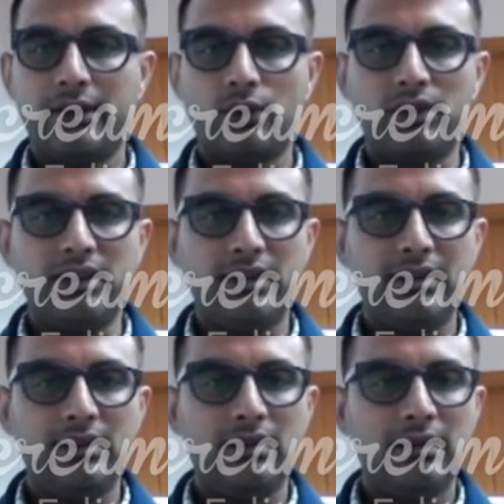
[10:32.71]
So this
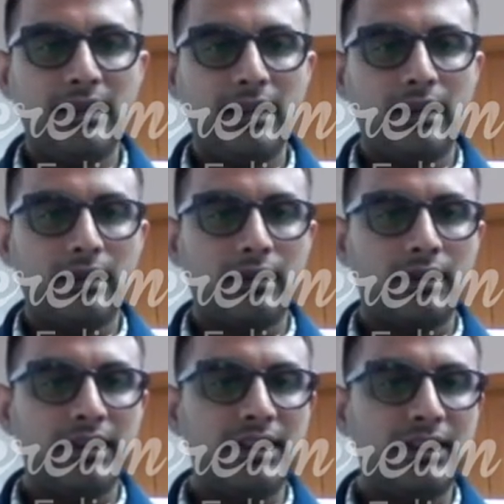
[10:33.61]
is the
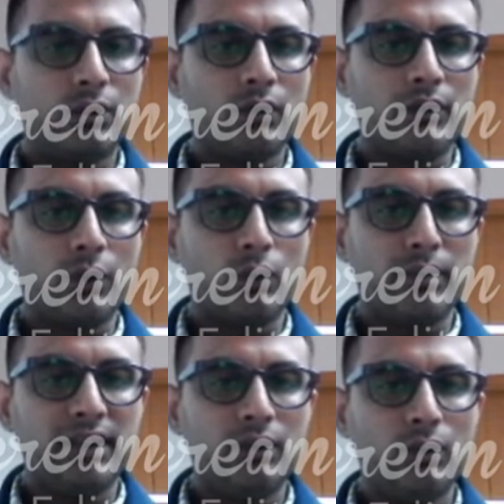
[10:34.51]
list of
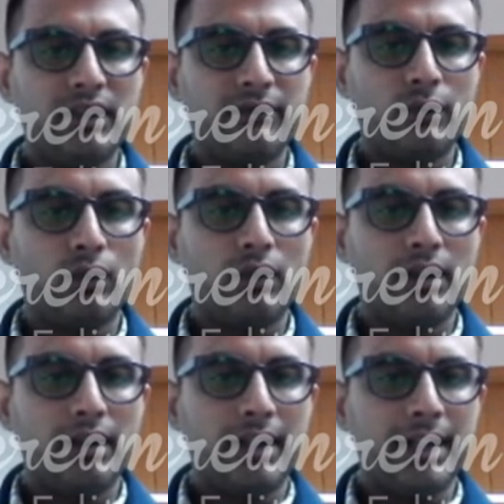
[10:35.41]
documento
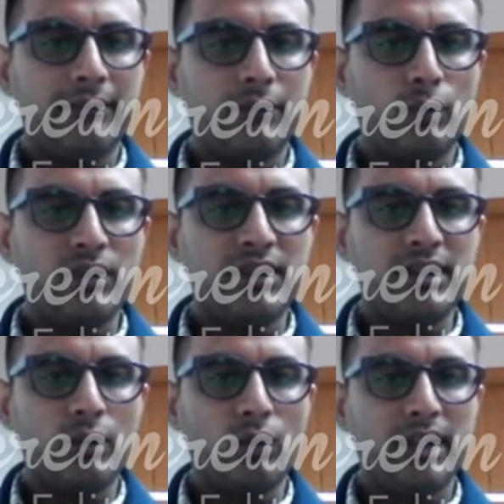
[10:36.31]

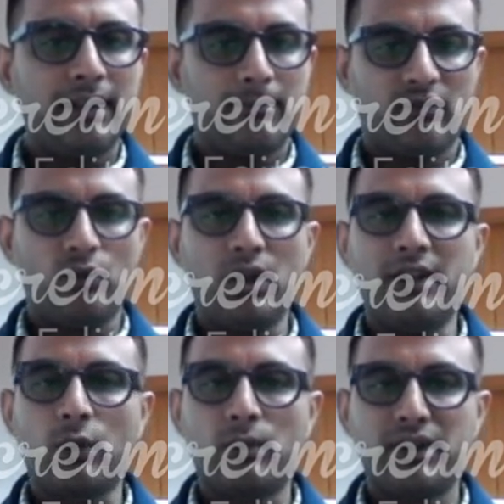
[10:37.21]
informazione. What
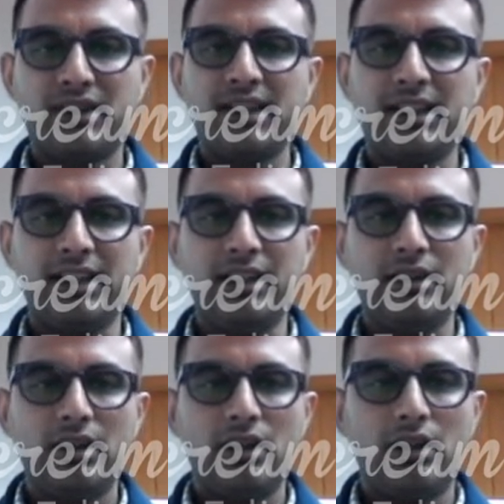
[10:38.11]
documents they need?